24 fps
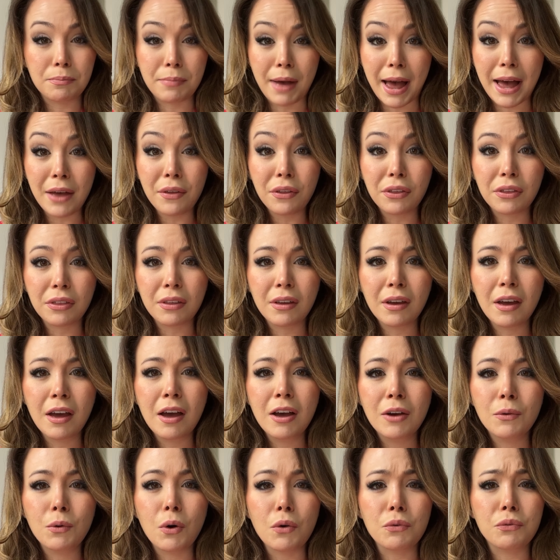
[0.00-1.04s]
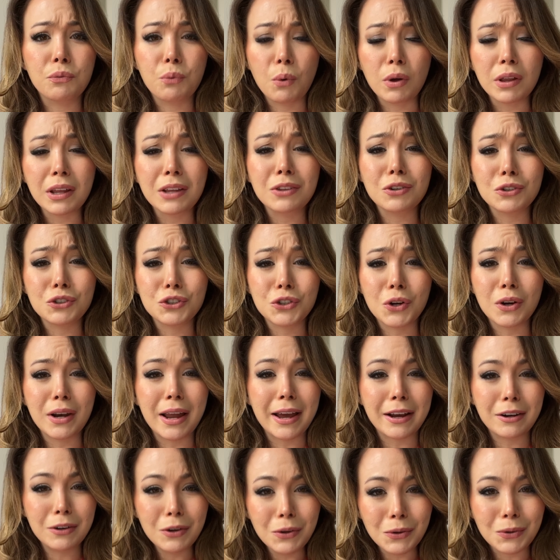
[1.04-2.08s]
path of wanting to show,
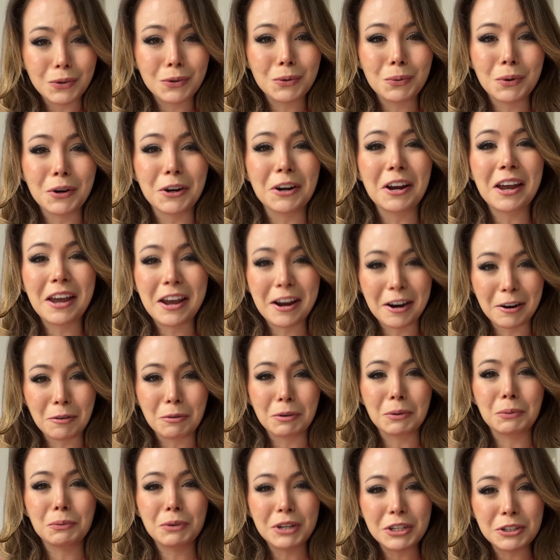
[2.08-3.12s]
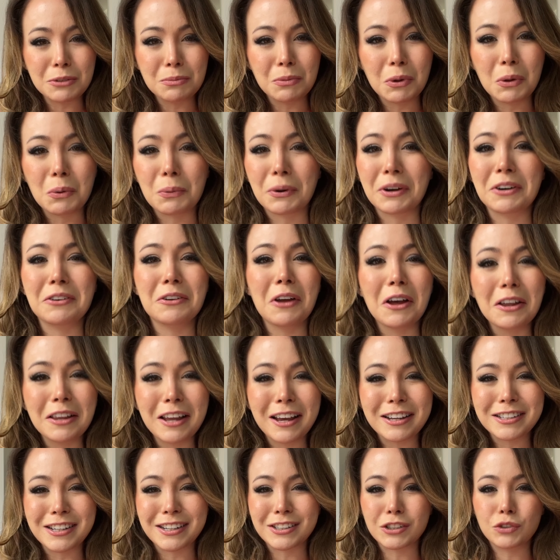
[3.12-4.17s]
like, look, we're here, we're reasonable, we're not
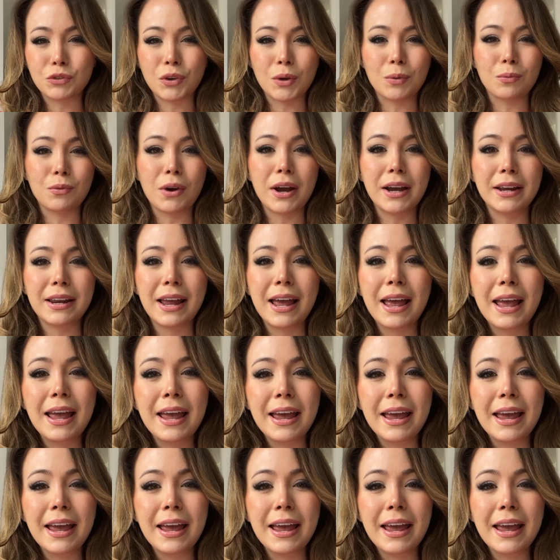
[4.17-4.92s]
as extreme right